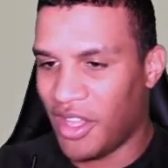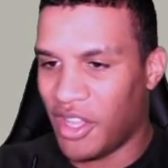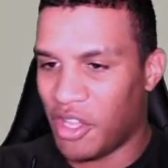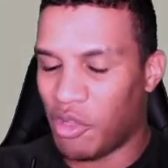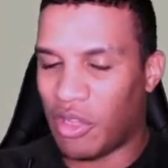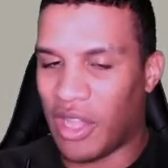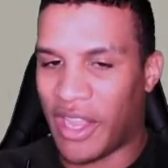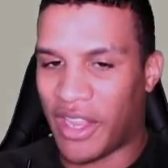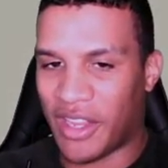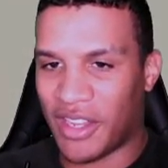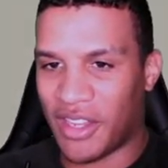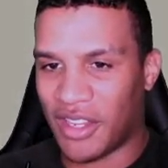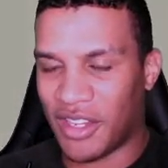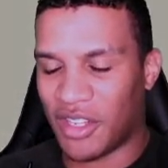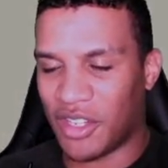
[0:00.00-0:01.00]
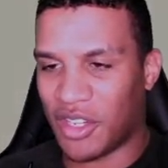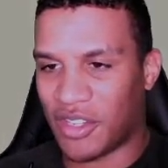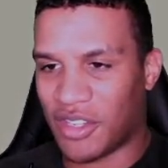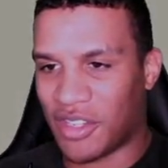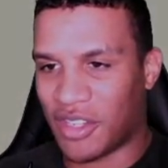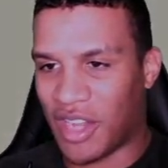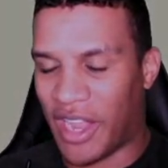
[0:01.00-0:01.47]
You, like...
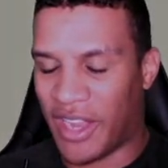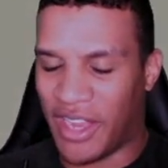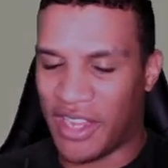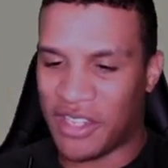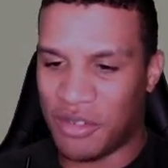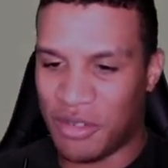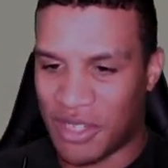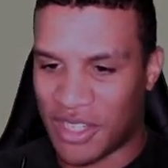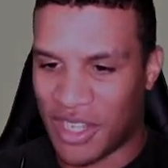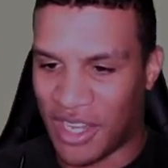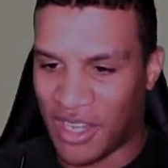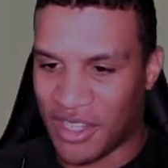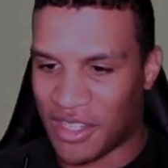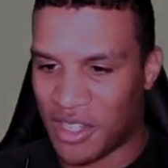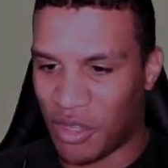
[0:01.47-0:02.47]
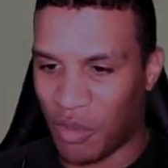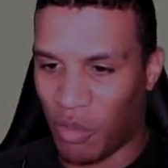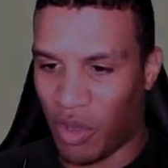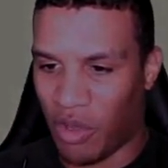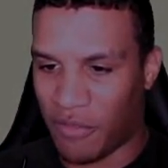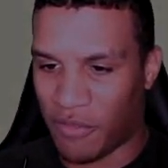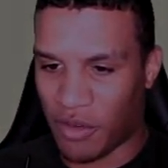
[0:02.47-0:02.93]
I guess you skid into the
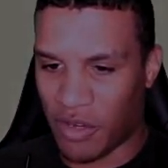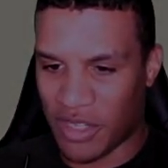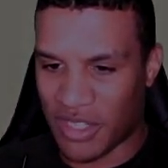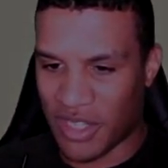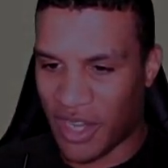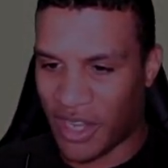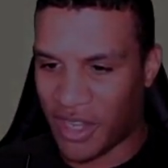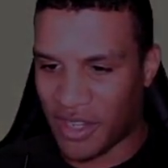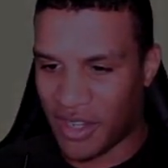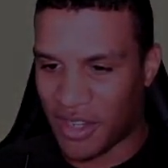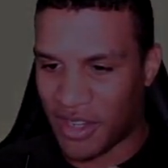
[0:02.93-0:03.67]
wall for a second?